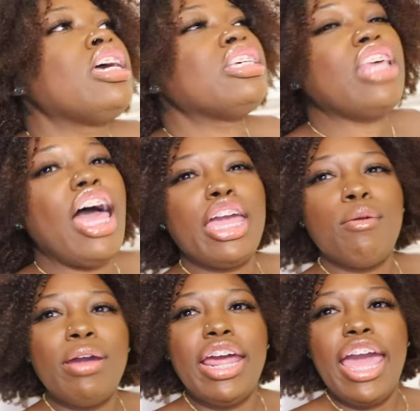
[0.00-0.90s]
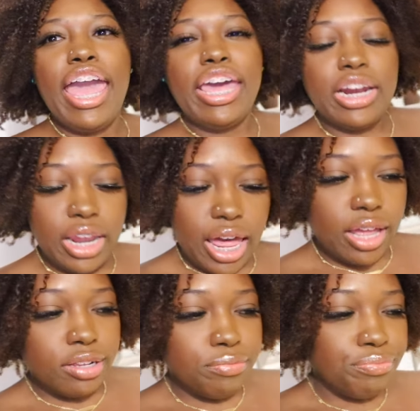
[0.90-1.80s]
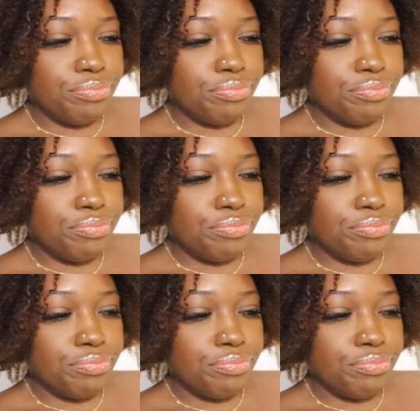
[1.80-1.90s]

Start getting ready at 8 o'clock.